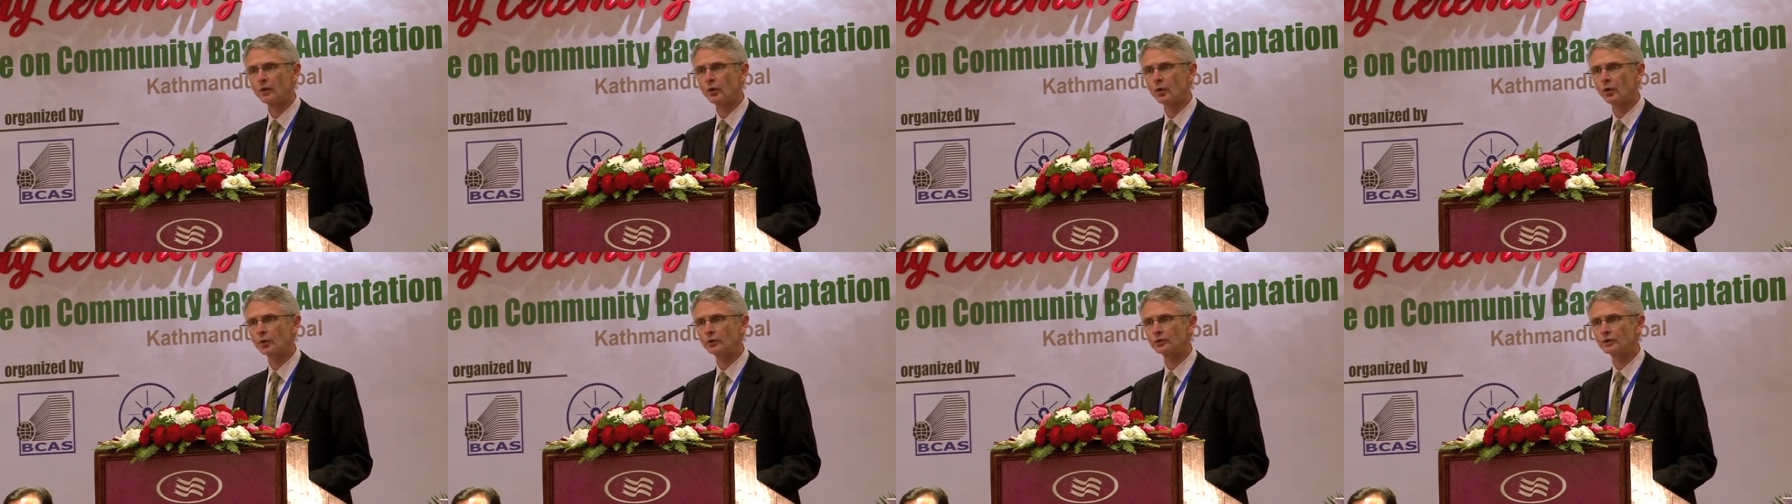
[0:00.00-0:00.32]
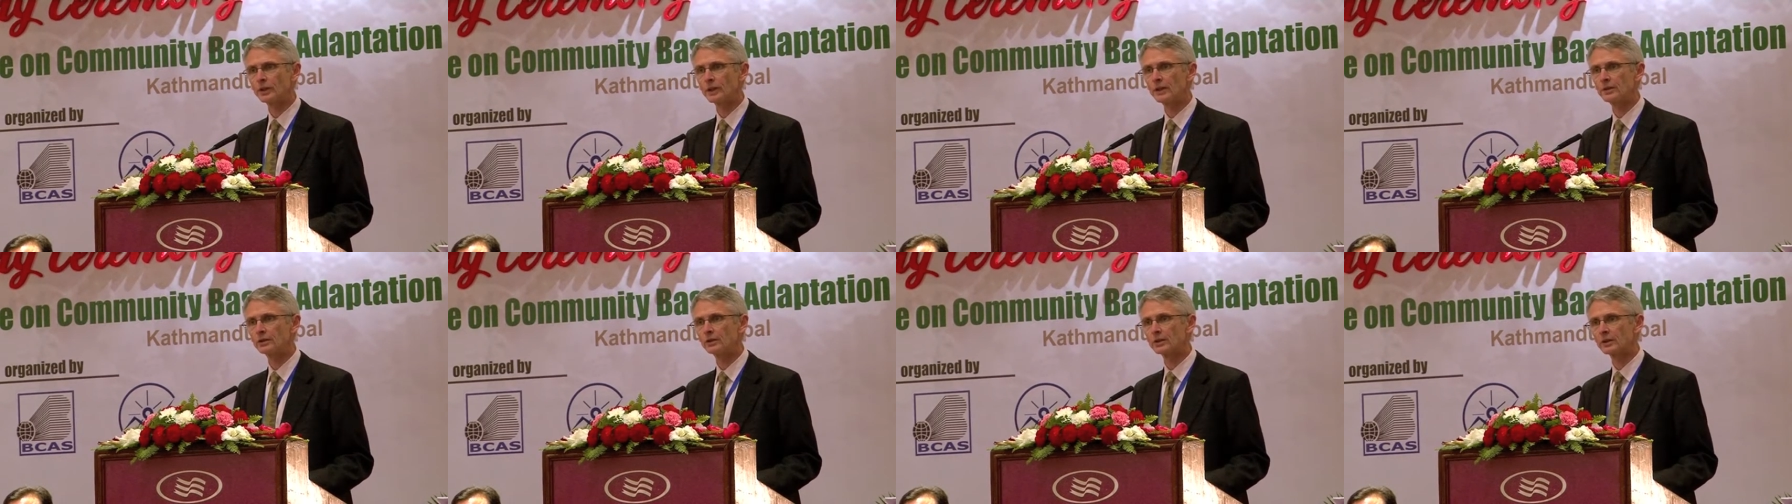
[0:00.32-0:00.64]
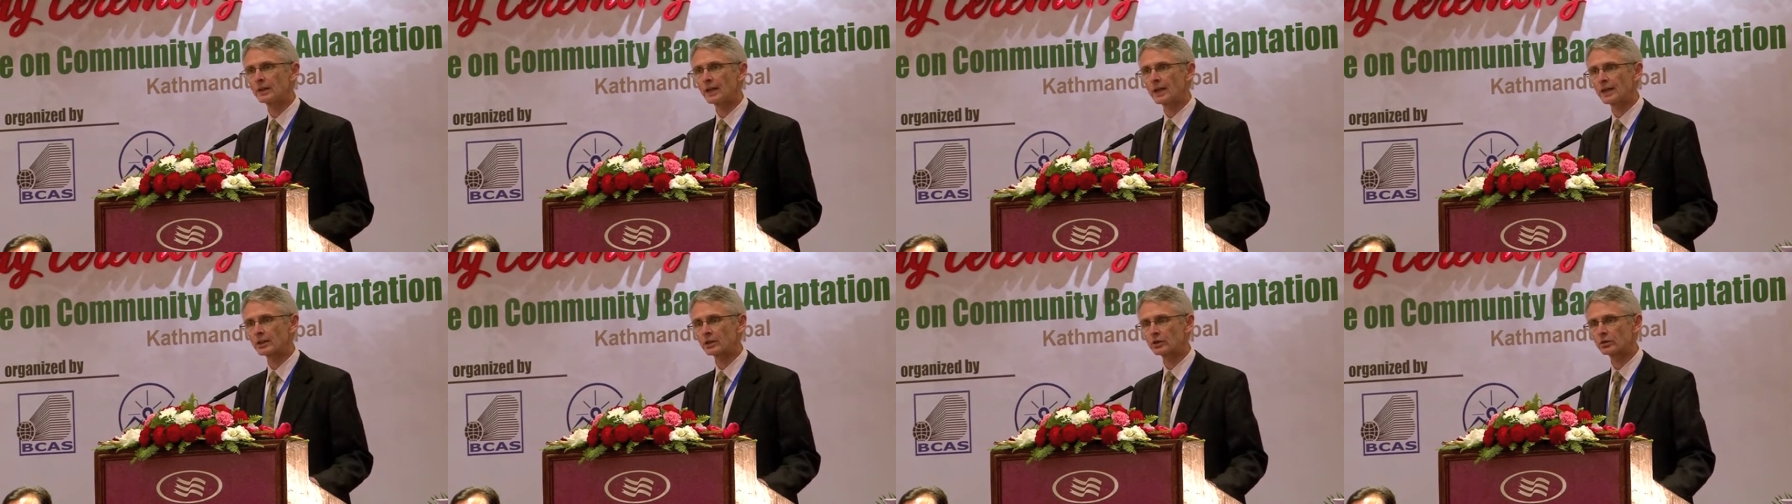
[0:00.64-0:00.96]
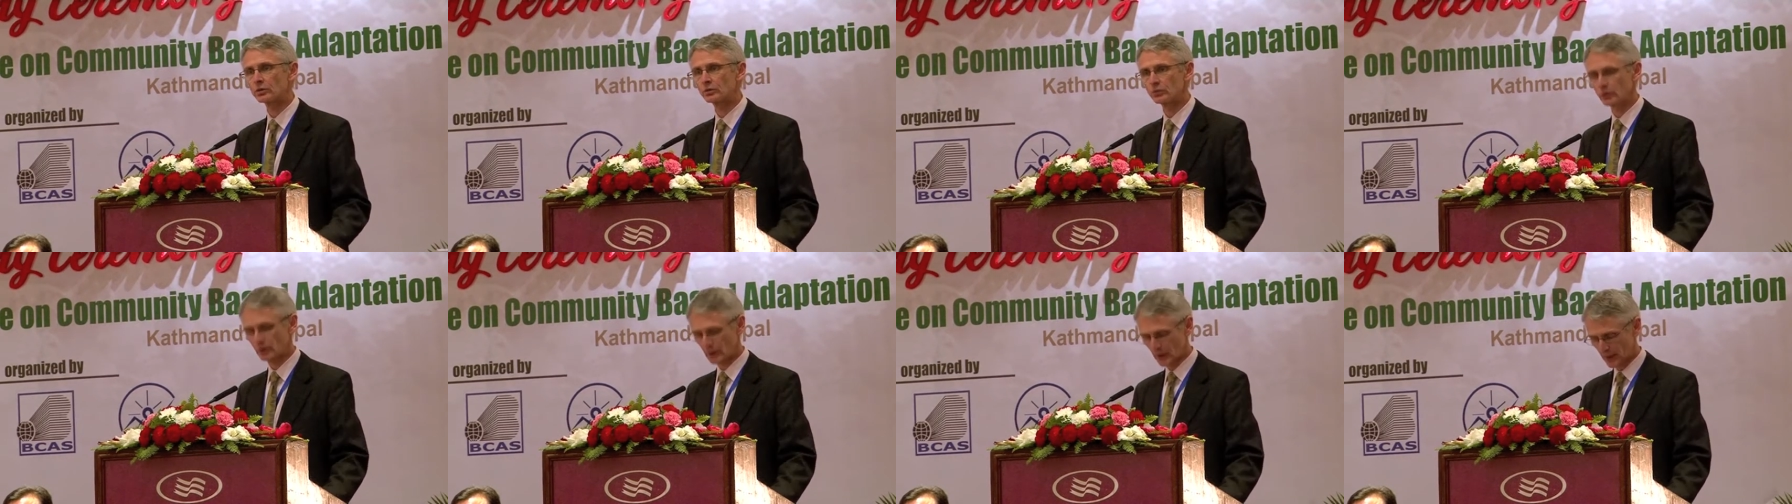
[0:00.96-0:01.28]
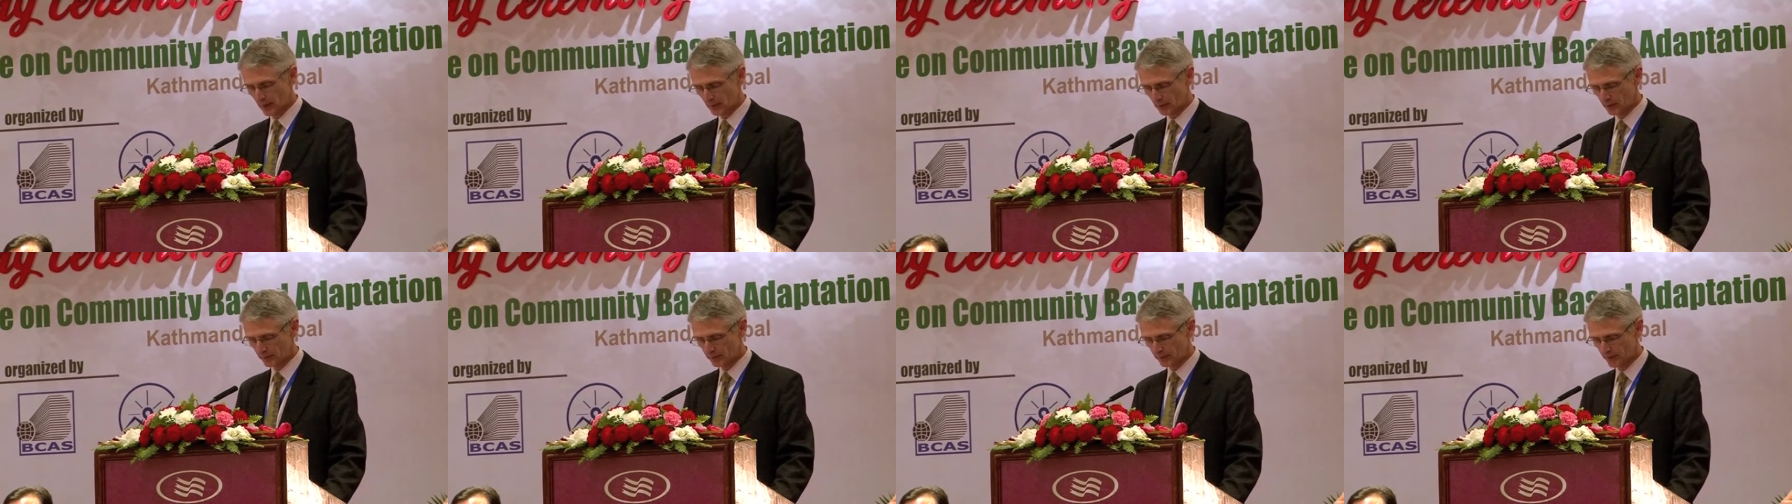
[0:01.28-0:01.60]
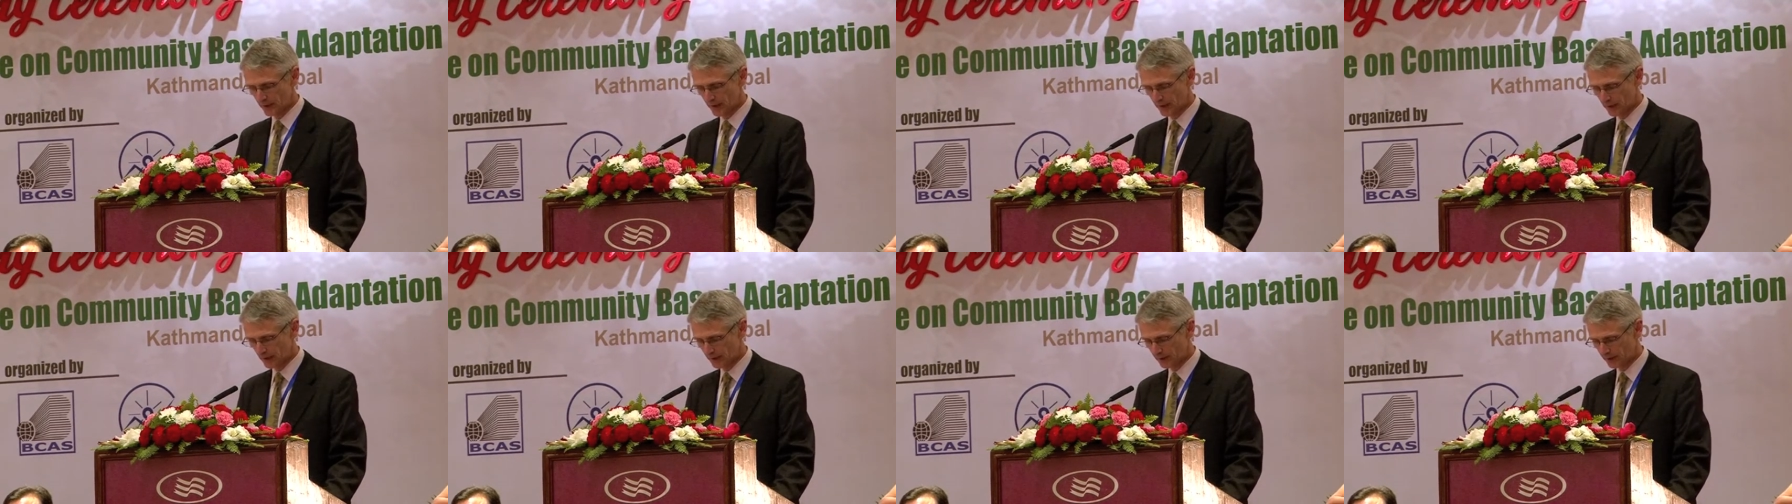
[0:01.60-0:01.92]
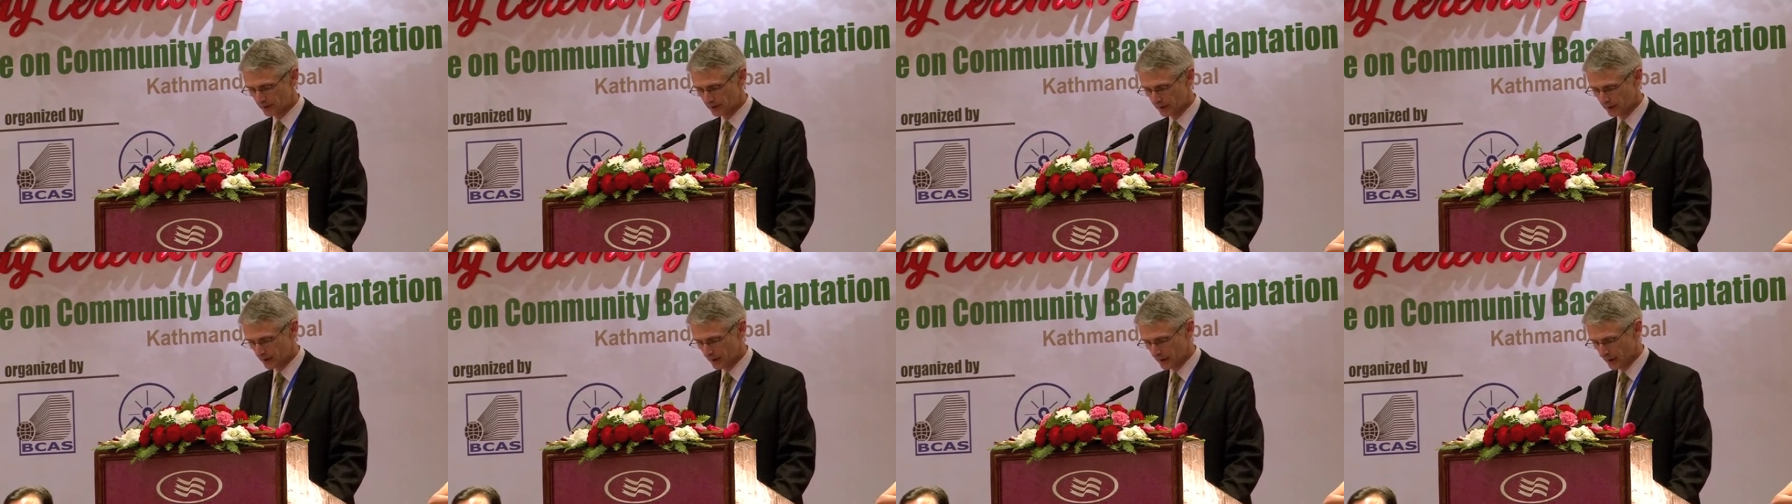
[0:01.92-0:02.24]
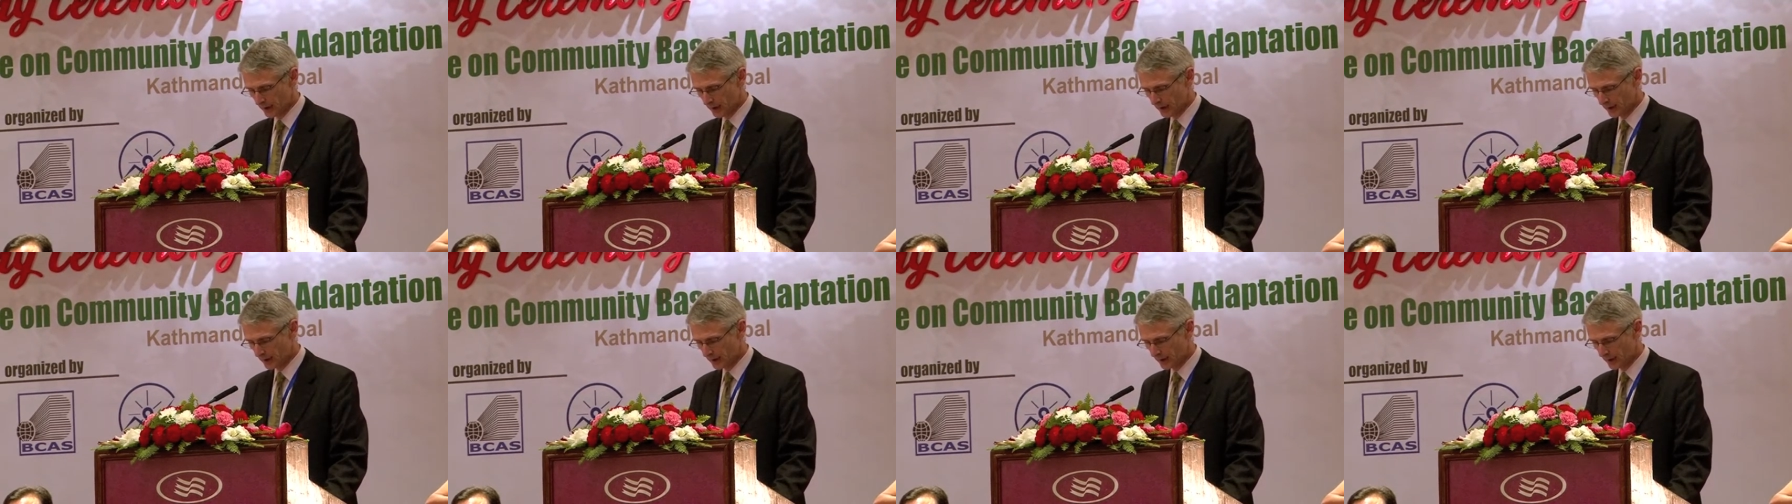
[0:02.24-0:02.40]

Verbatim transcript: course, the international climate finance